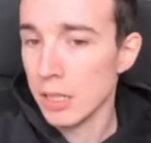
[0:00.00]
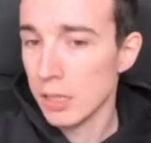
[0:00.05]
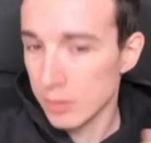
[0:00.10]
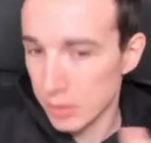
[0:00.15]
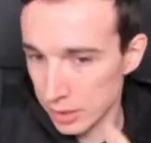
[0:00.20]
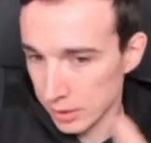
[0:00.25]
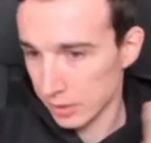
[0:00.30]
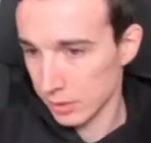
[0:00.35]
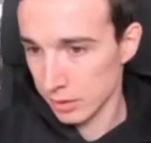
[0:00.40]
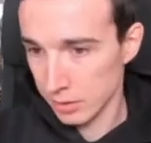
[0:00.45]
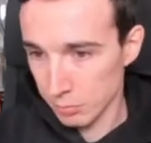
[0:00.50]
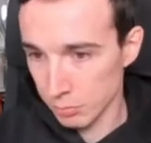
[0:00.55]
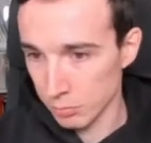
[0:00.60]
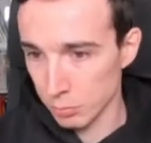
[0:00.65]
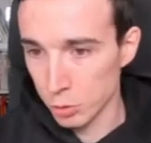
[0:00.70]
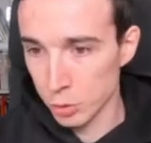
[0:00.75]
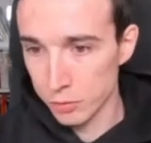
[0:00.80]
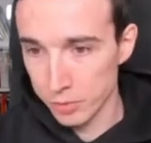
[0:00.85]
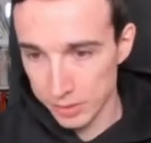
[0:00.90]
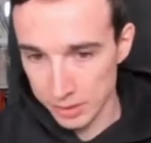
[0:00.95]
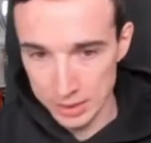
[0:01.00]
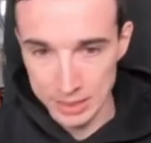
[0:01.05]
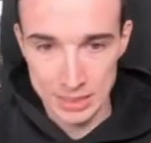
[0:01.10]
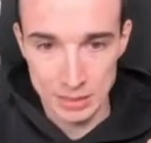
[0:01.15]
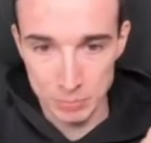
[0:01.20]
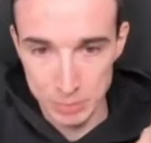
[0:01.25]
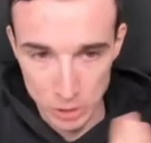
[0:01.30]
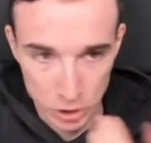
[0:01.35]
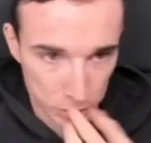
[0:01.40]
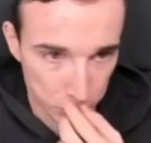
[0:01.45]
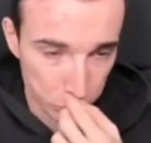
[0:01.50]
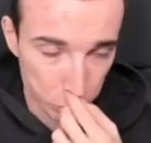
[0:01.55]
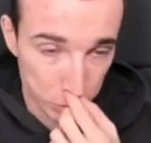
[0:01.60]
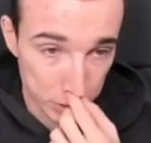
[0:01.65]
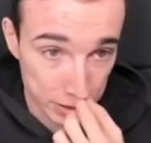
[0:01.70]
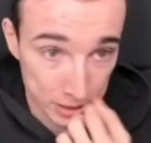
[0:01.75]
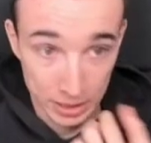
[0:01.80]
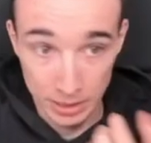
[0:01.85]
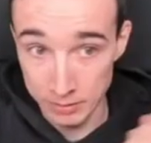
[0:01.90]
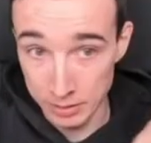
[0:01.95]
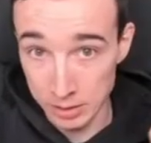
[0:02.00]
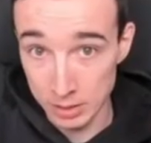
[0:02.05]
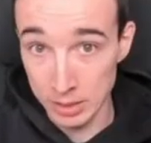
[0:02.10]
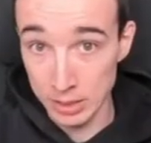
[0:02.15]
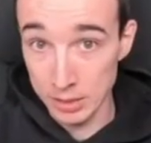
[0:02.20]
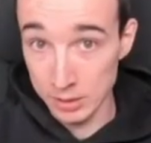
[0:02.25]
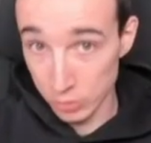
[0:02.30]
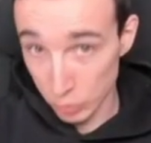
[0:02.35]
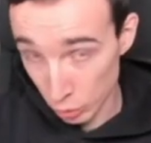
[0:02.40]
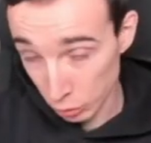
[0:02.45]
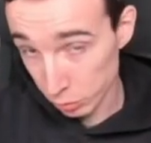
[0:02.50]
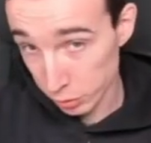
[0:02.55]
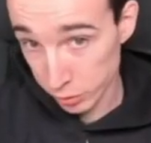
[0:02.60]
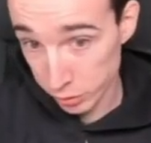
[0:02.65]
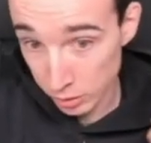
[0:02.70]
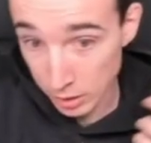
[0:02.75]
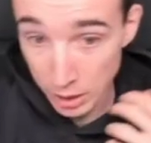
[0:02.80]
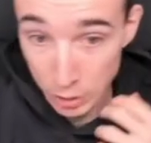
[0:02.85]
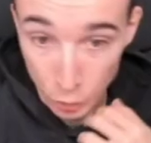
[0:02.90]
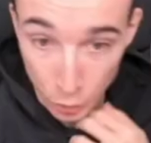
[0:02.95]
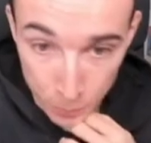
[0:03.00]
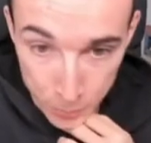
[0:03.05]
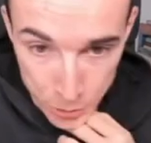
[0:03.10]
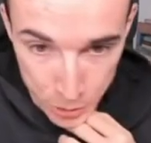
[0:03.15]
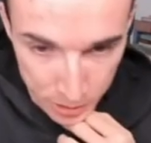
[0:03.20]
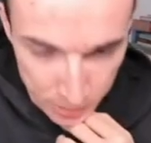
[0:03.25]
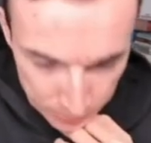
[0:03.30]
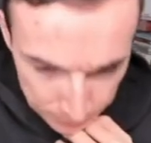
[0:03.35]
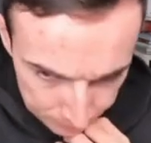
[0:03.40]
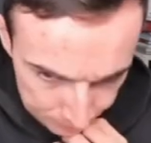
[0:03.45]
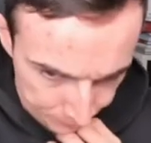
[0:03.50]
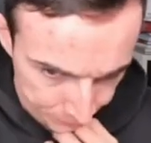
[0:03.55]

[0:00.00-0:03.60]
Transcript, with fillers: this move 6 bishop to e7 is also an option